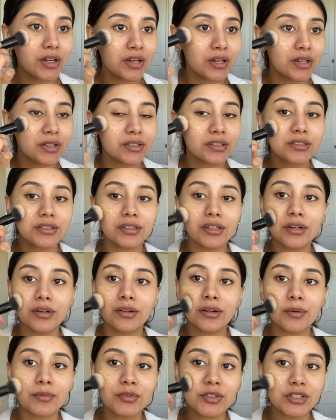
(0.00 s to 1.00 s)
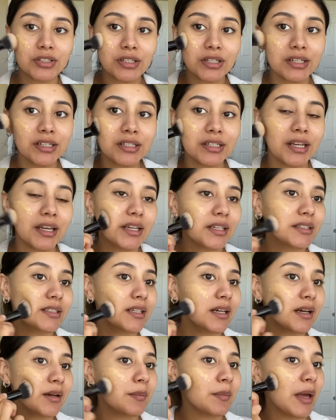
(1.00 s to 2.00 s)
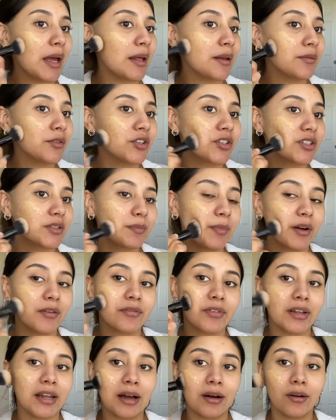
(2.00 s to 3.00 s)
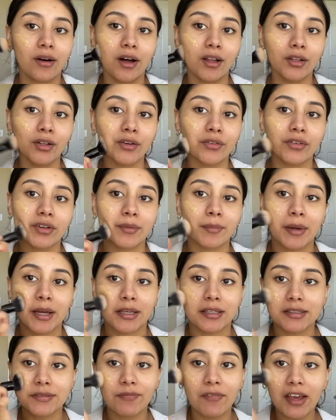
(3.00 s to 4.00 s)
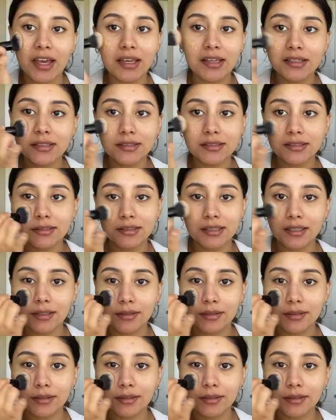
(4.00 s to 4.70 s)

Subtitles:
So I'm just going to take some and just buff it out all over my face.